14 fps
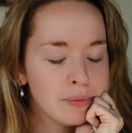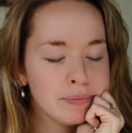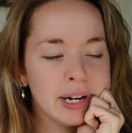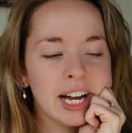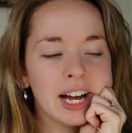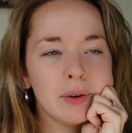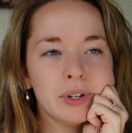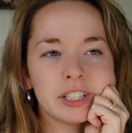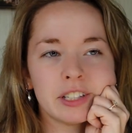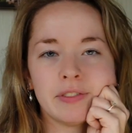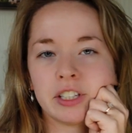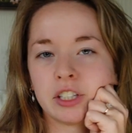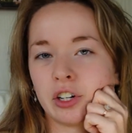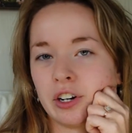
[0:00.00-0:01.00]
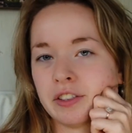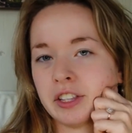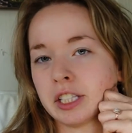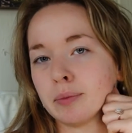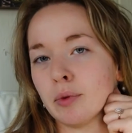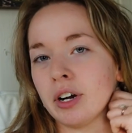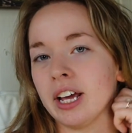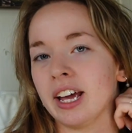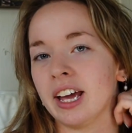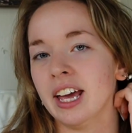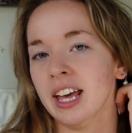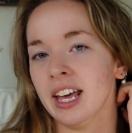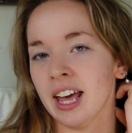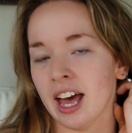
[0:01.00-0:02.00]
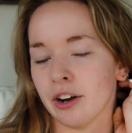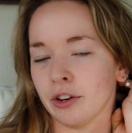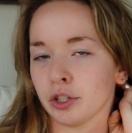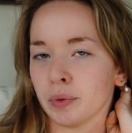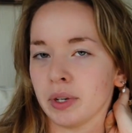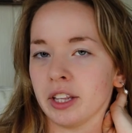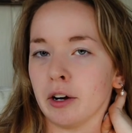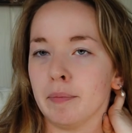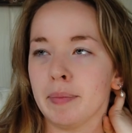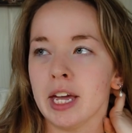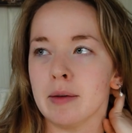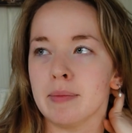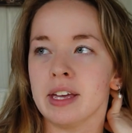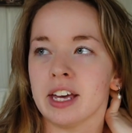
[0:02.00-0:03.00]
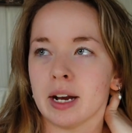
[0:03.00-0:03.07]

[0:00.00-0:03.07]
But I went to visit her this morning and her sweet little baby,